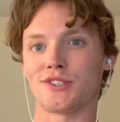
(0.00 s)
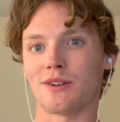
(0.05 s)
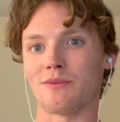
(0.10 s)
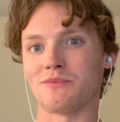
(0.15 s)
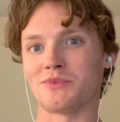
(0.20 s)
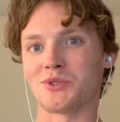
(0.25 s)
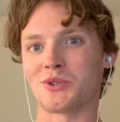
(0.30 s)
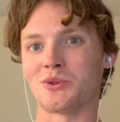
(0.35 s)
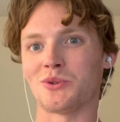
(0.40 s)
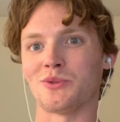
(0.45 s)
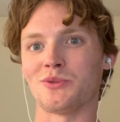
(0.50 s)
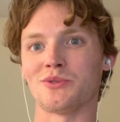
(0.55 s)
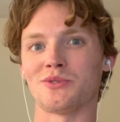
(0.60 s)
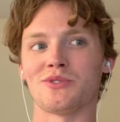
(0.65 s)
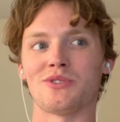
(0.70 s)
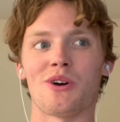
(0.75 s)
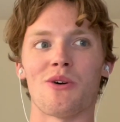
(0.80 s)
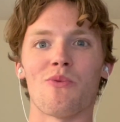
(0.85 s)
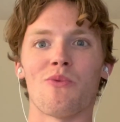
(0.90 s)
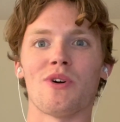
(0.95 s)
Some schools
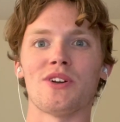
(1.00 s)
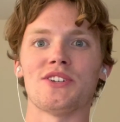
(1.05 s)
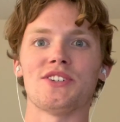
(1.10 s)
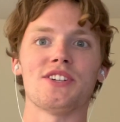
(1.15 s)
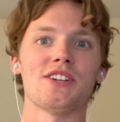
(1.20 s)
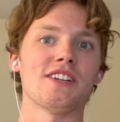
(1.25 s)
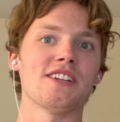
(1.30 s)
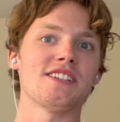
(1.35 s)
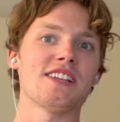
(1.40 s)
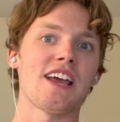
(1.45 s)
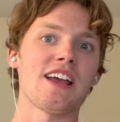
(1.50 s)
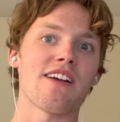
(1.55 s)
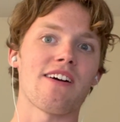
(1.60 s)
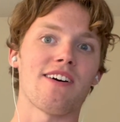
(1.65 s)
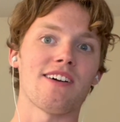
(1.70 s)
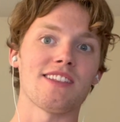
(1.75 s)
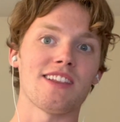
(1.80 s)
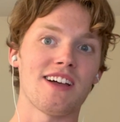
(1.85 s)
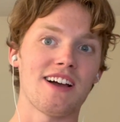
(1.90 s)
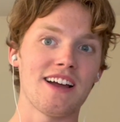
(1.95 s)
don't want you to take
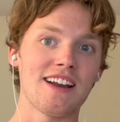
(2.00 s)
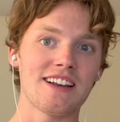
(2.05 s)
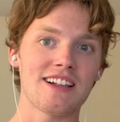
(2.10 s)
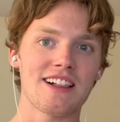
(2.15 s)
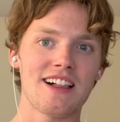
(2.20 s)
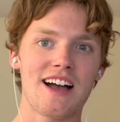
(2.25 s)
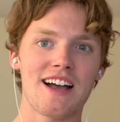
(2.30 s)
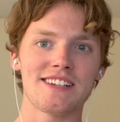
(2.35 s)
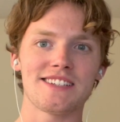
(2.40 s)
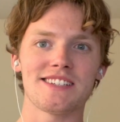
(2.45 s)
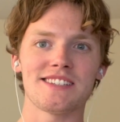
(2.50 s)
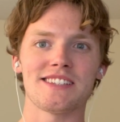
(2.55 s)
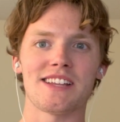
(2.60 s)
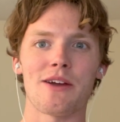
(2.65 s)
online classes.